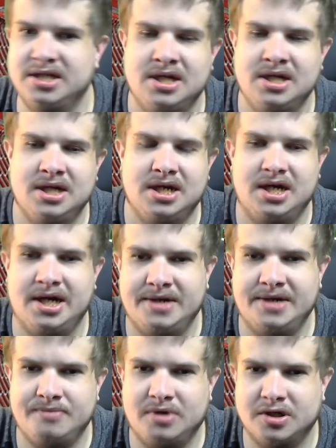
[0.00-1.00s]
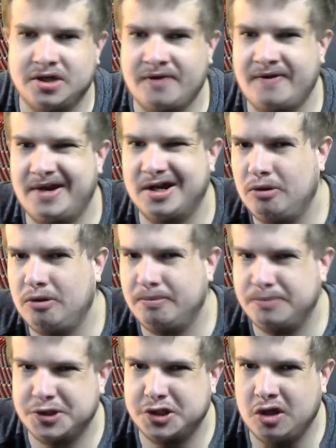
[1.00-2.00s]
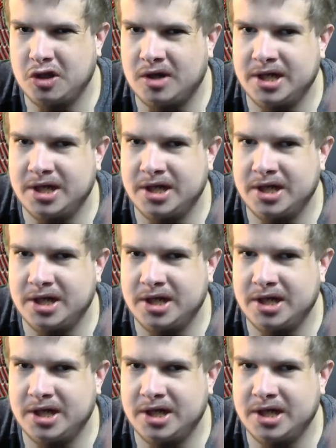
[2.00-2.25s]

Um, I just think I got a slightly